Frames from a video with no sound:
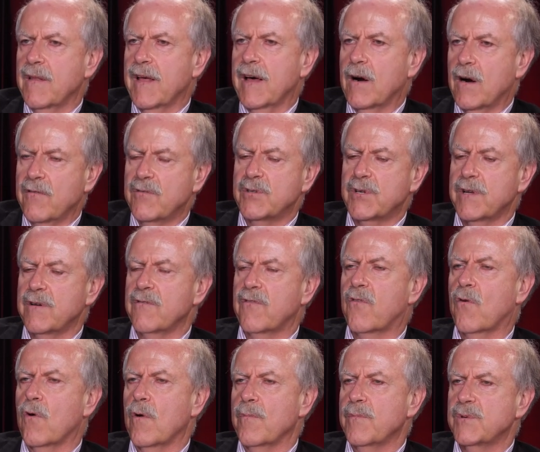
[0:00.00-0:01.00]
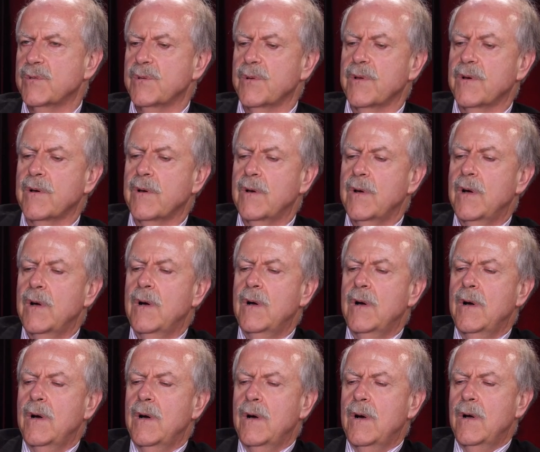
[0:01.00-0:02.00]
And that obviously informs the
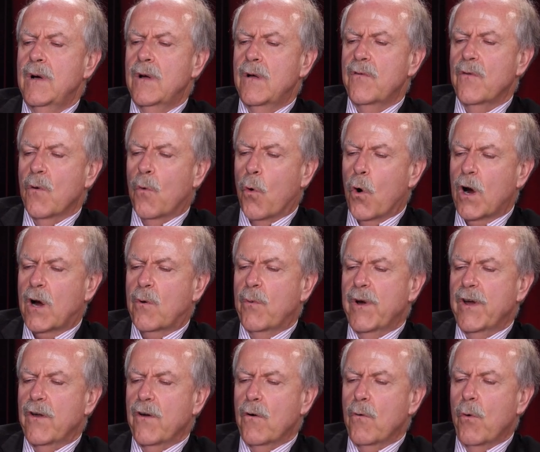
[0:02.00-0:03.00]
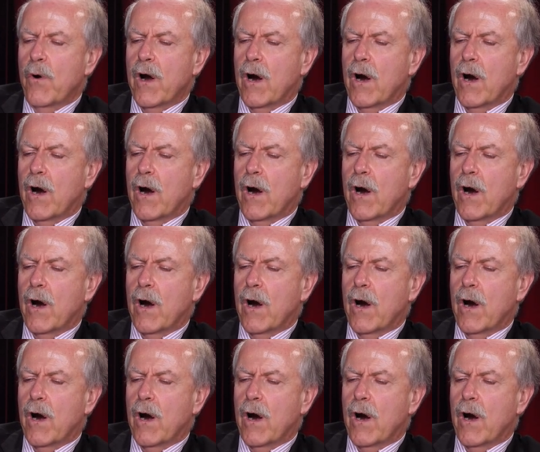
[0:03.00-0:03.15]
work we do.